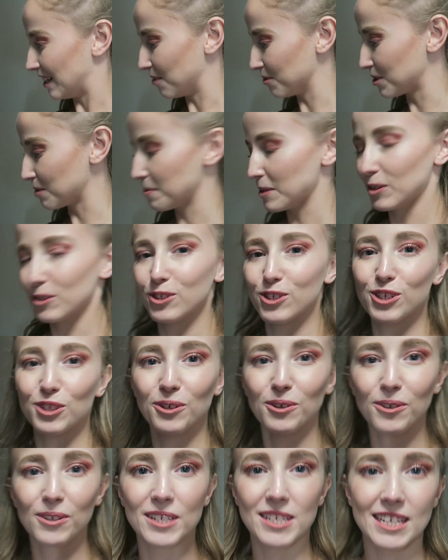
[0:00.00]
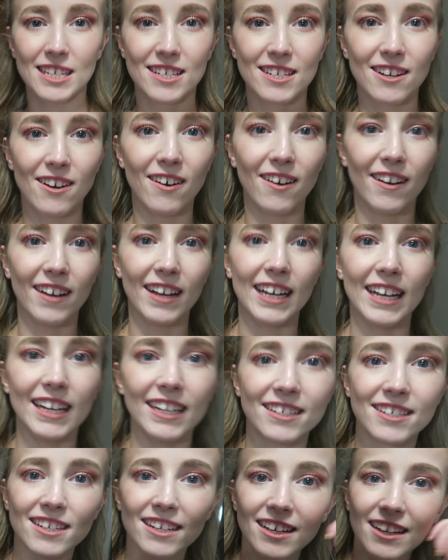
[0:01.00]
I was a bit unsure as it
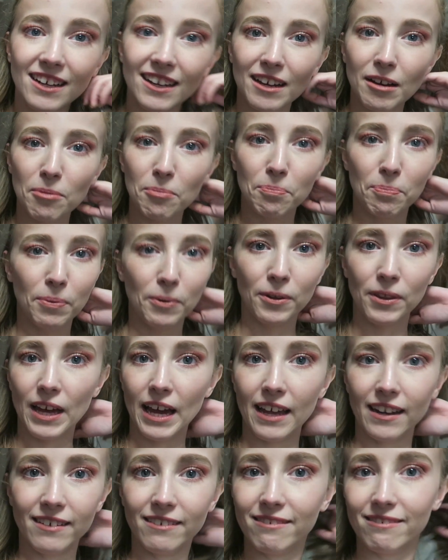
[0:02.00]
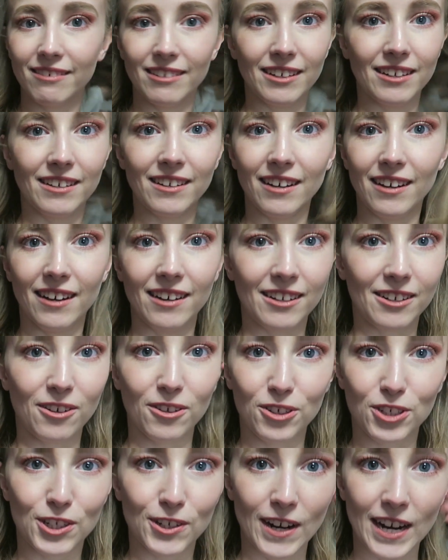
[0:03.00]
started, but then I
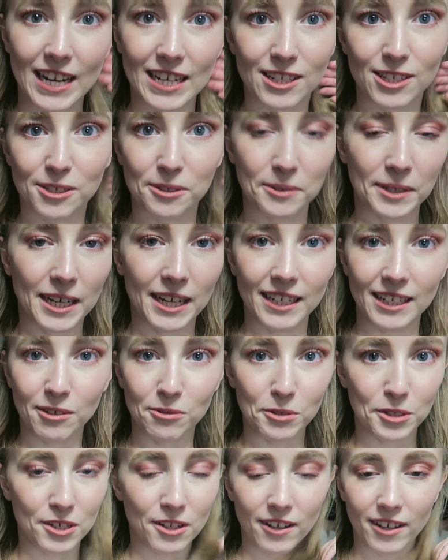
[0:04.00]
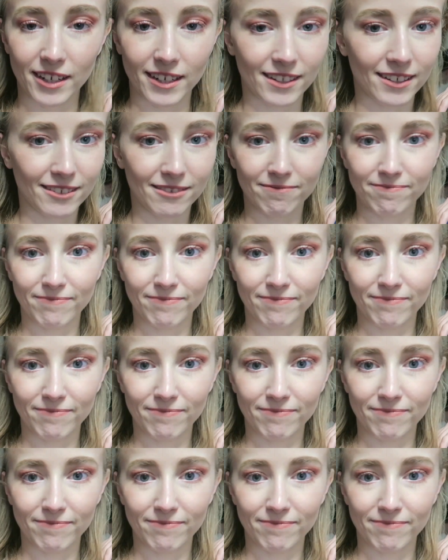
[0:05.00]
got straight into it, and it was, like,